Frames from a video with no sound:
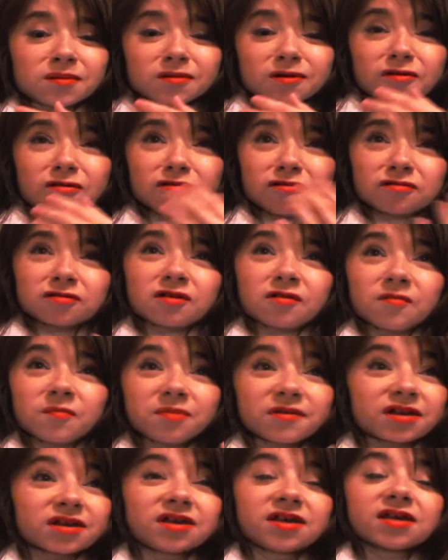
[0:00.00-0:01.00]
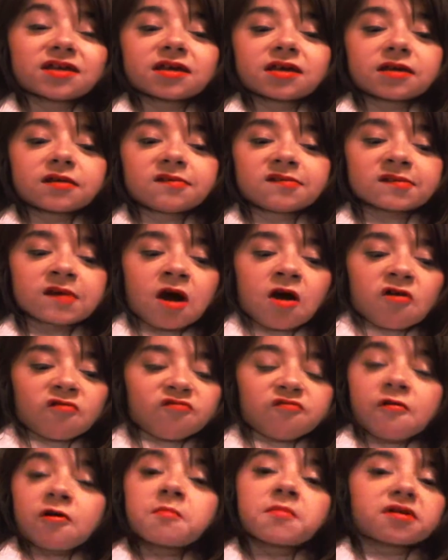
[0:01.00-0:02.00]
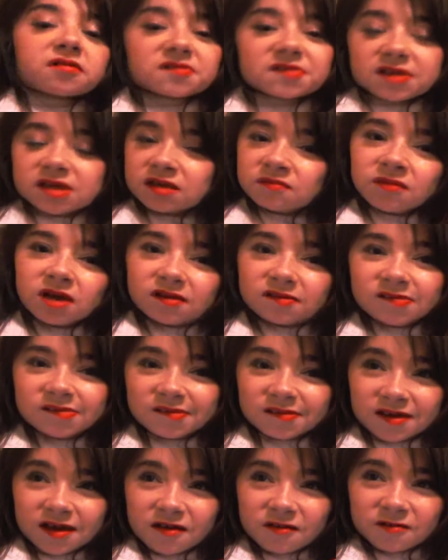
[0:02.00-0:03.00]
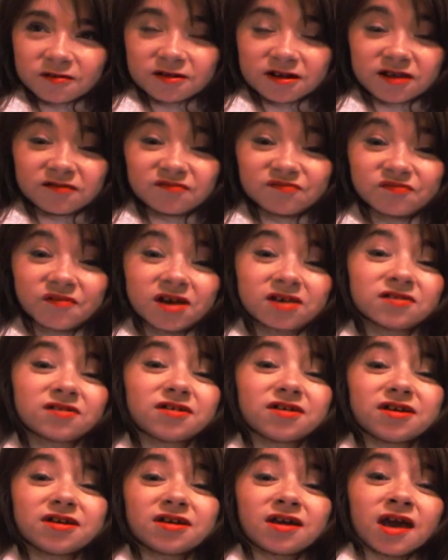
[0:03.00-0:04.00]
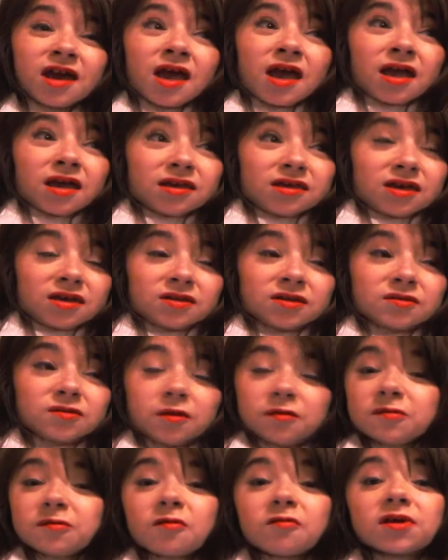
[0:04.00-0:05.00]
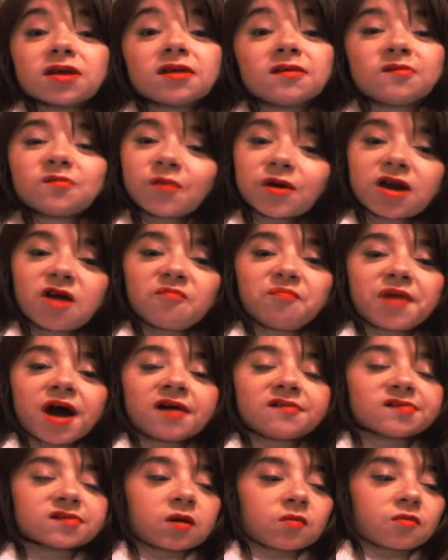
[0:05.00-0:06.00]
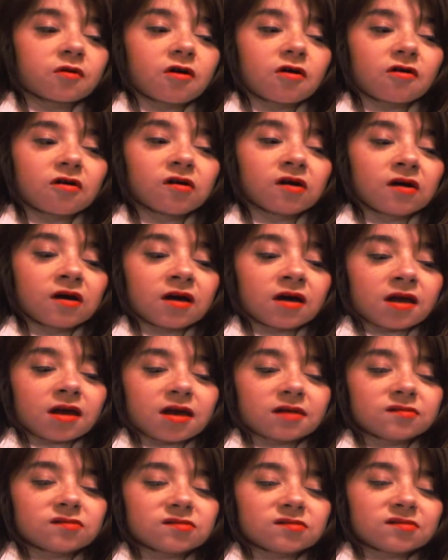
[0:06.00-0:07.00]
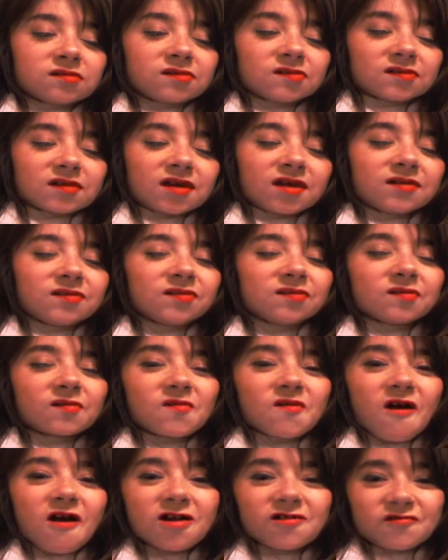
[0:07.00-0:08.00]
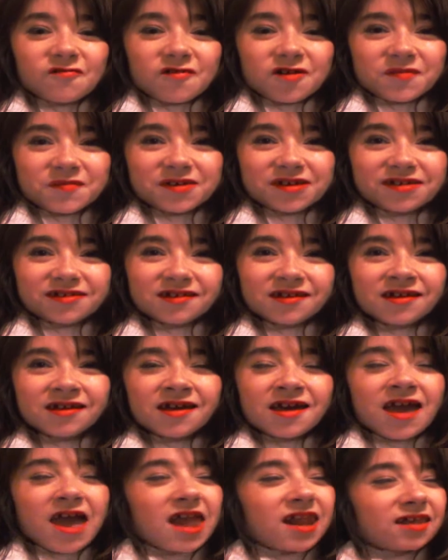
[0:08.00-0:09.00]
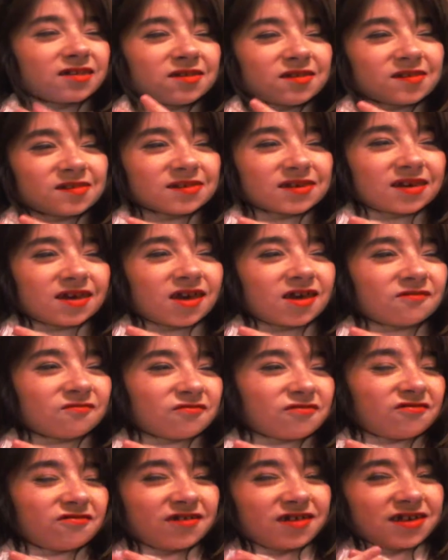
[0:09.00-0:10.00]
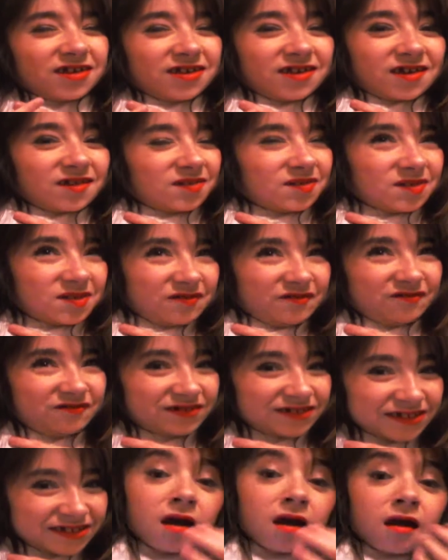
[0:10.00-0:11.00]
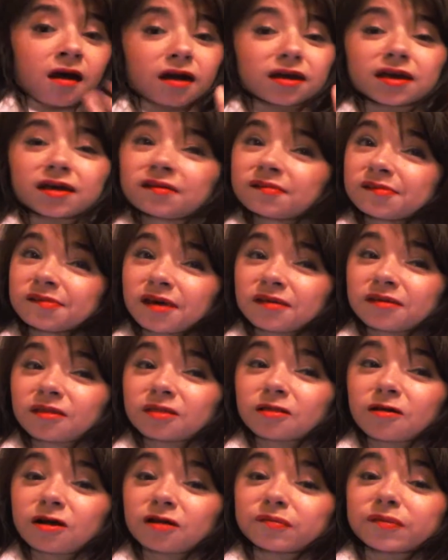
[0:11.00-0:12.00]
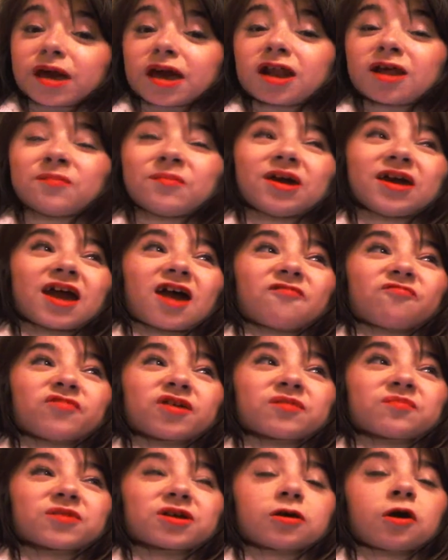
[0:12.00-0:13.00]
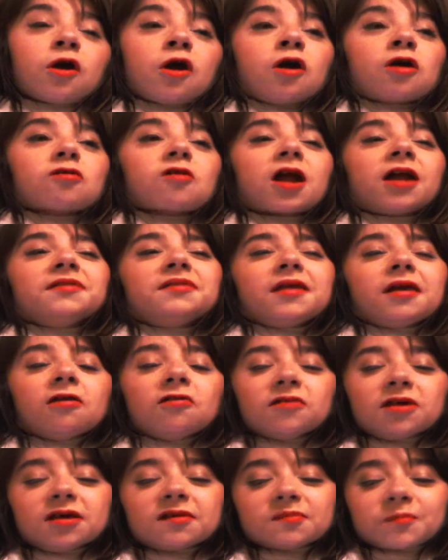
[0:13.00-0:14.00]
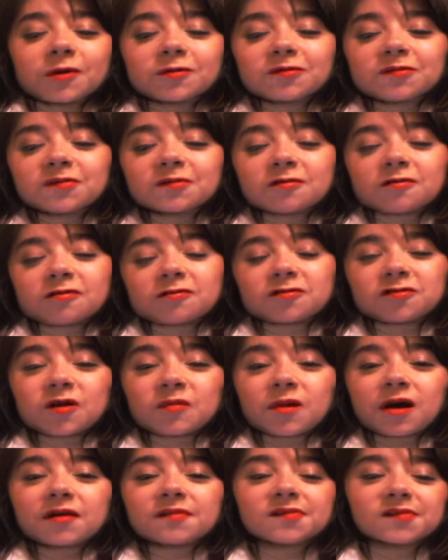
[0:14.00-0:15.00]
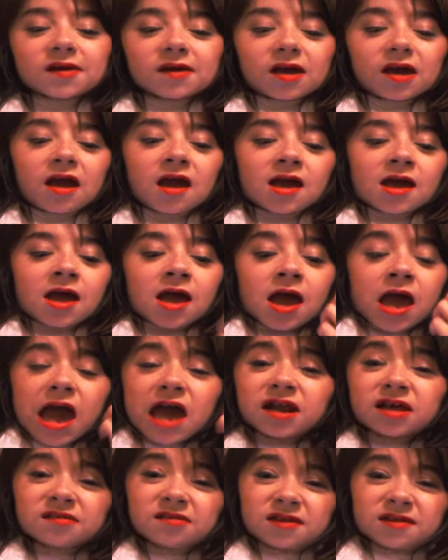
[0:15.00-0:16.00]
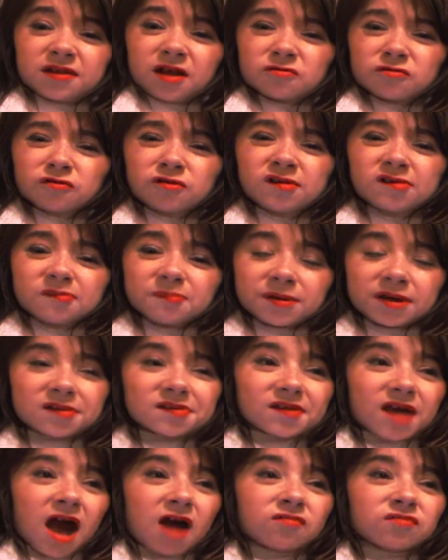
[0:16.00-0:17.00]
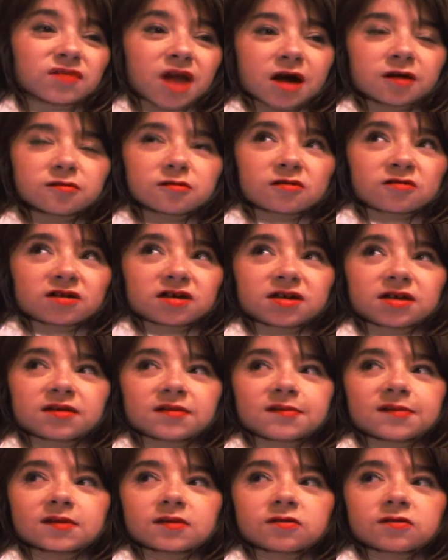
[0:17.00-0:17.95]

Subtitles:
Kuroko bringing his former teammates together and finally getting to show his way of basketball. It's so heartwarming, and it really gets you. I can't say that a lot of anime have made me cry nearly as much as Kuroko no Basuke, and I think that really speaks to how natural it is.